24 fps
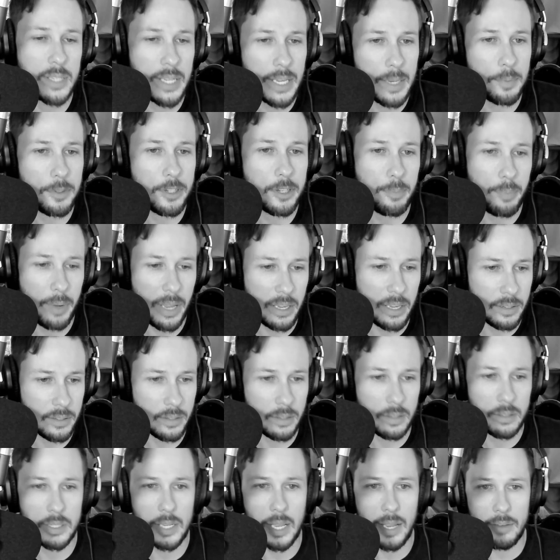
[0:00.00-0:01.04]
deep
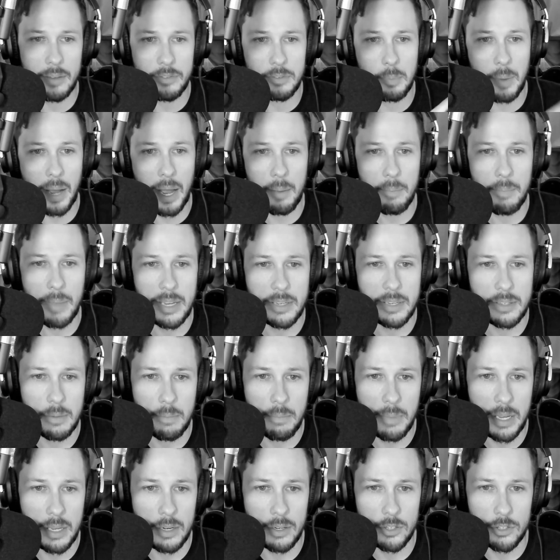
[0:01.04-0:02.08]
space. Dave's mom makes a
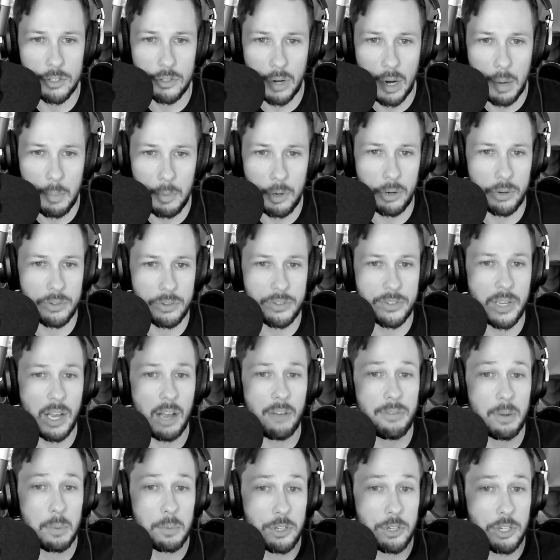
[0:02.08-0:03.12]
mean Nostromo
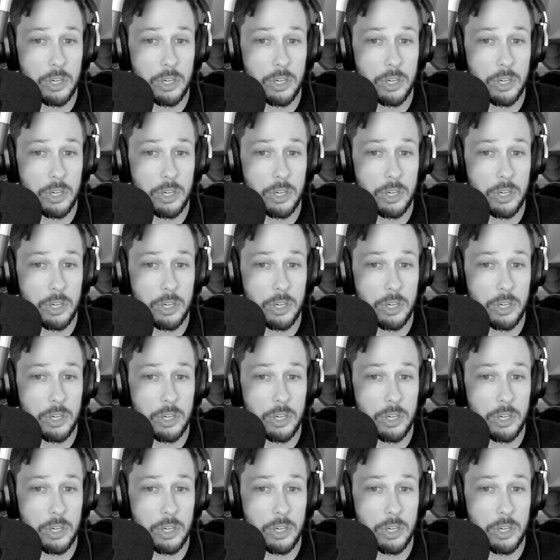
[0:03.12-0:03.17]
herself, I'm